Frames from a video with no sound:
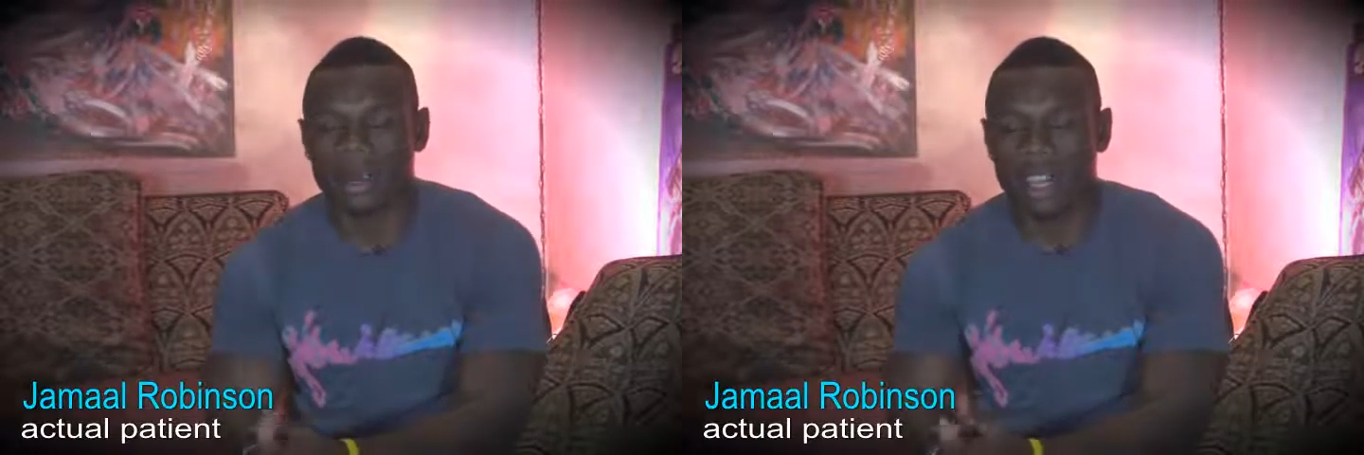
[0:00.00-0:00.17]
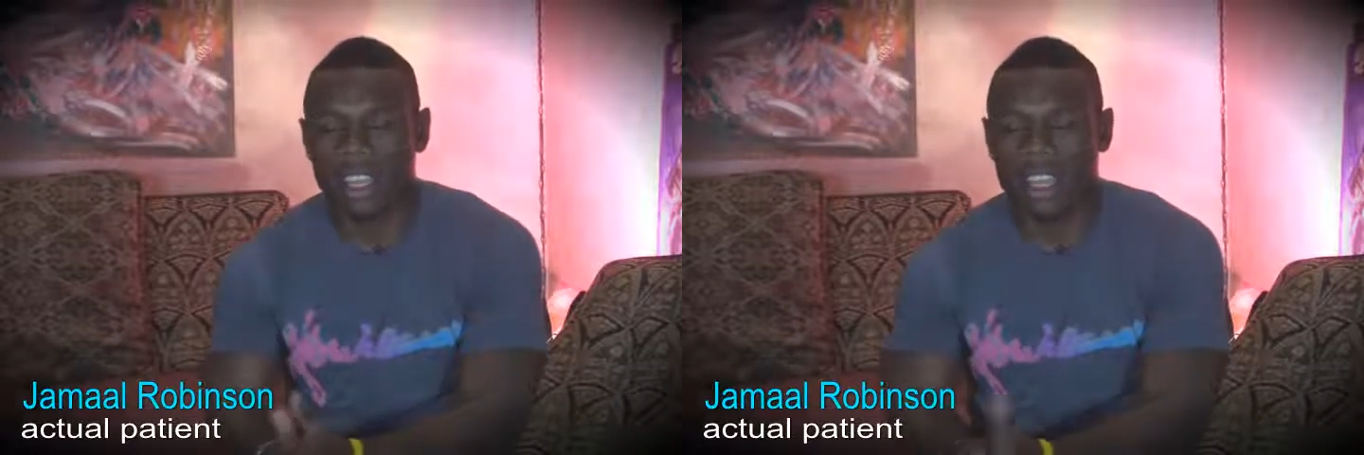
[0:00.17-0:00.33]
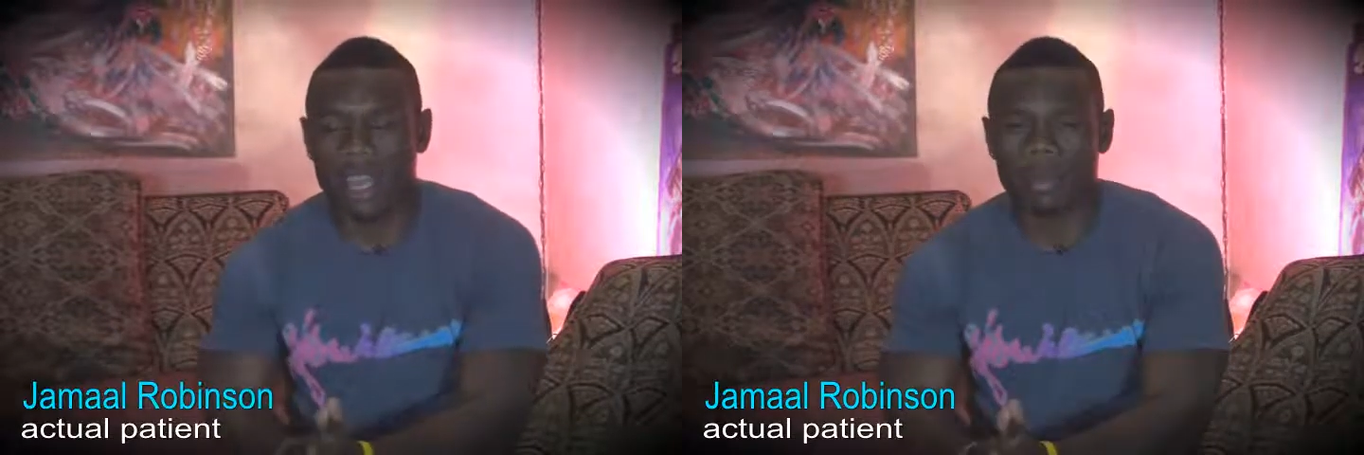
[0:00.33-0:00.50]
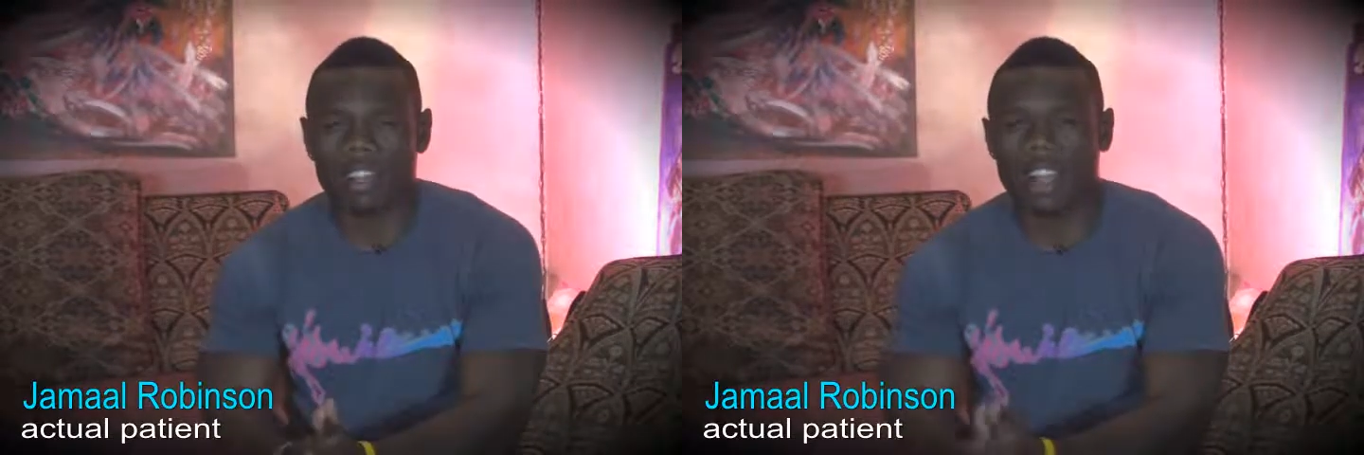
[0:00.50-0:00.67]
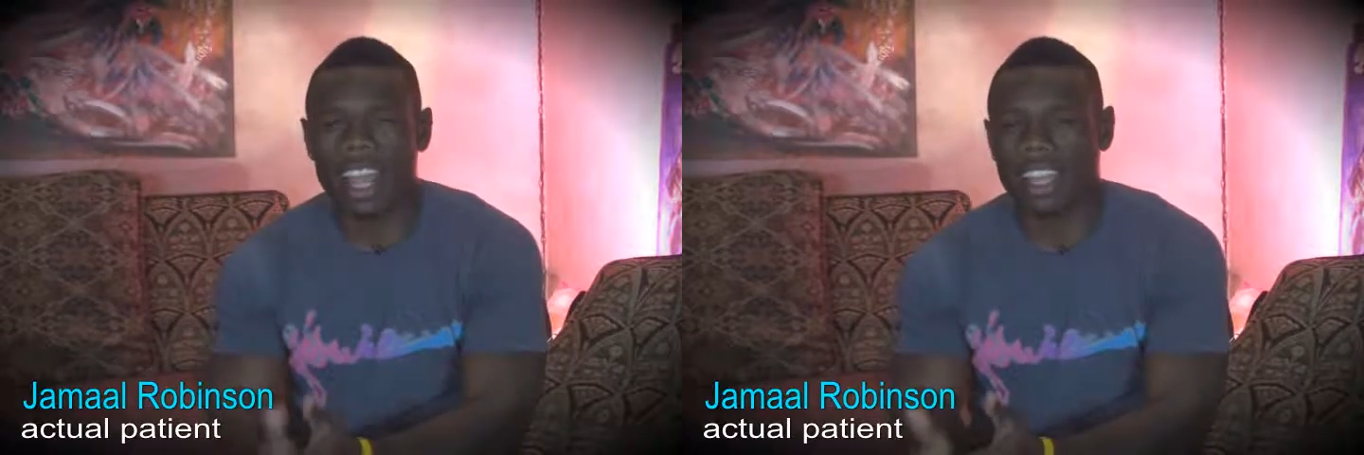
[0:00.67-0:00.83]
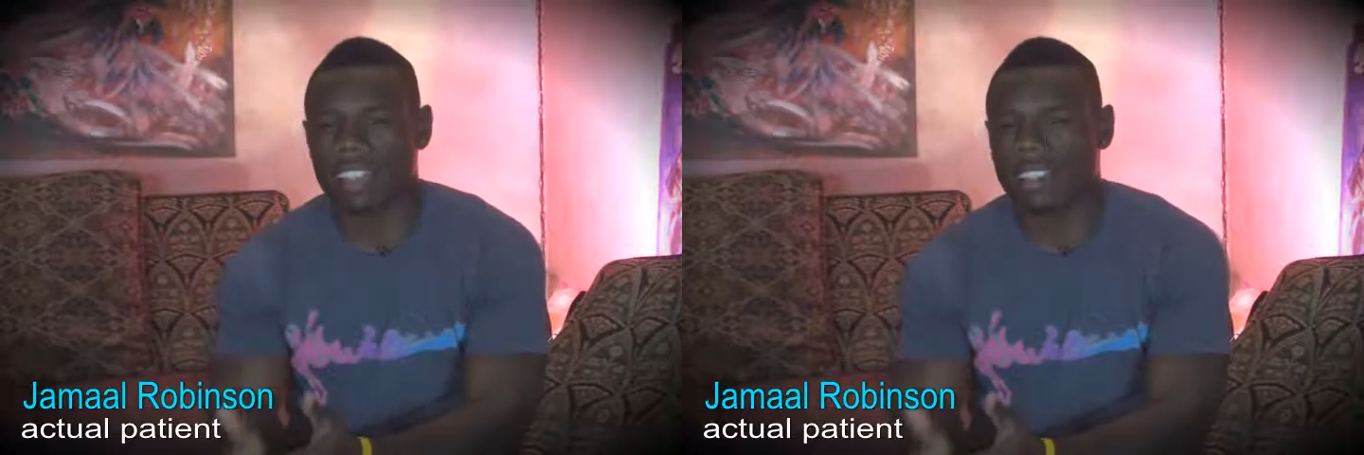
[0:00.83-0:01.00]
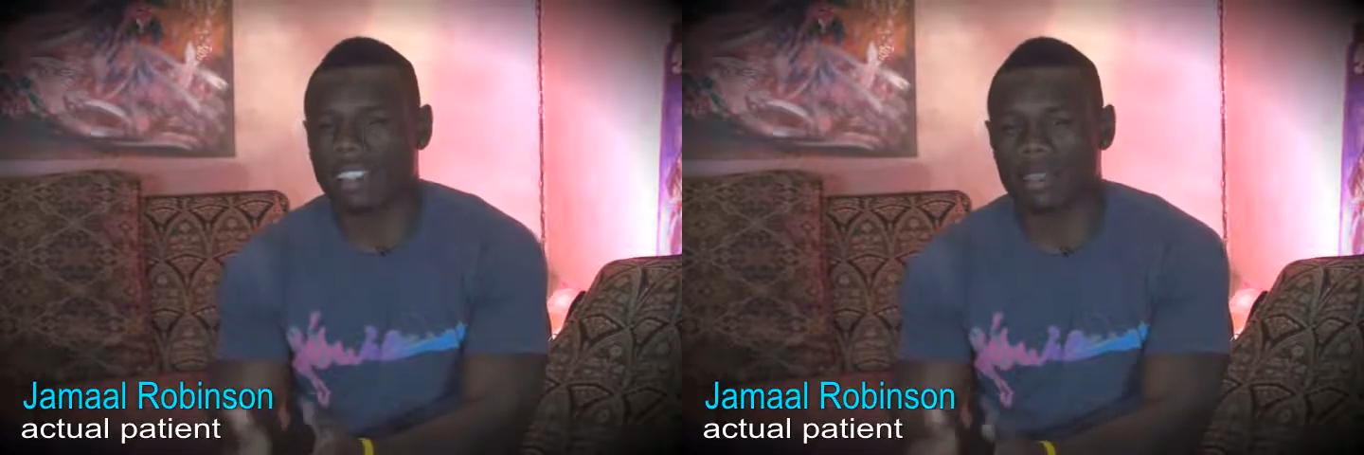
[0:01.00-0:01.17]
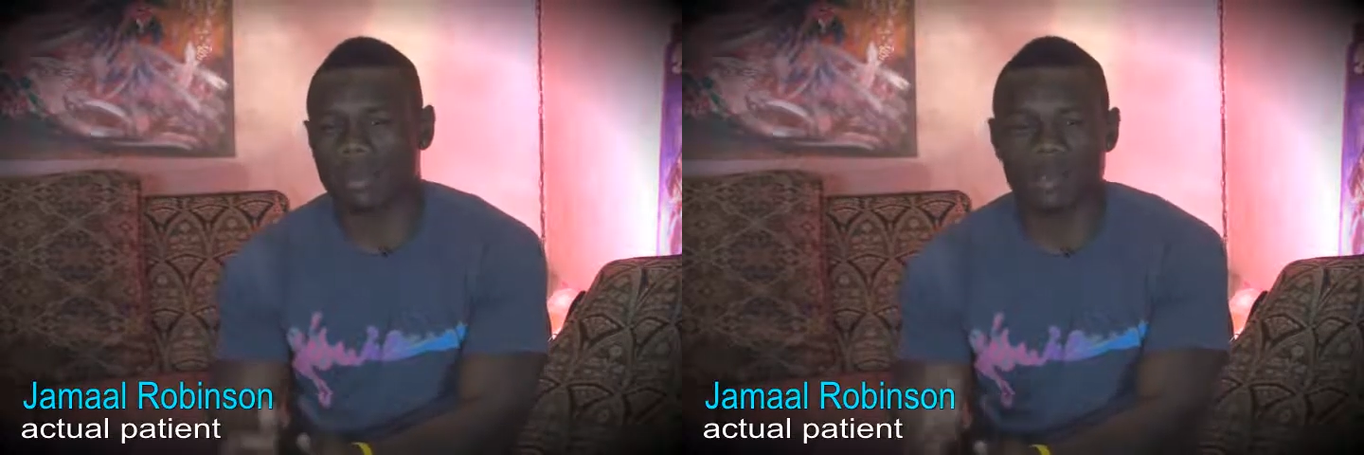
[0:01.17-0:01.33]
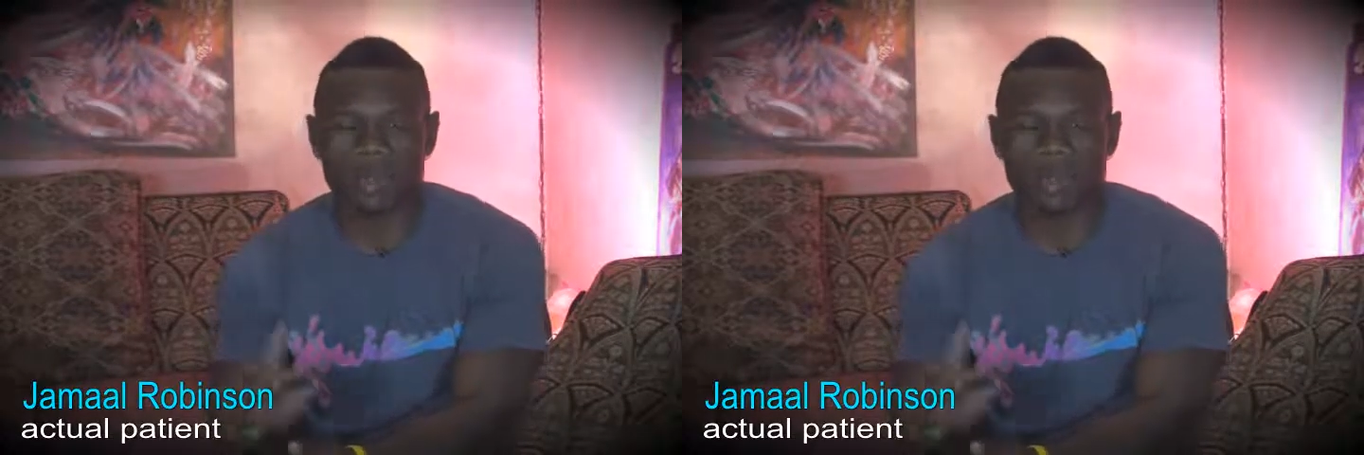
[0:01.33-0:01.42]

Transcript: when I came here, I had some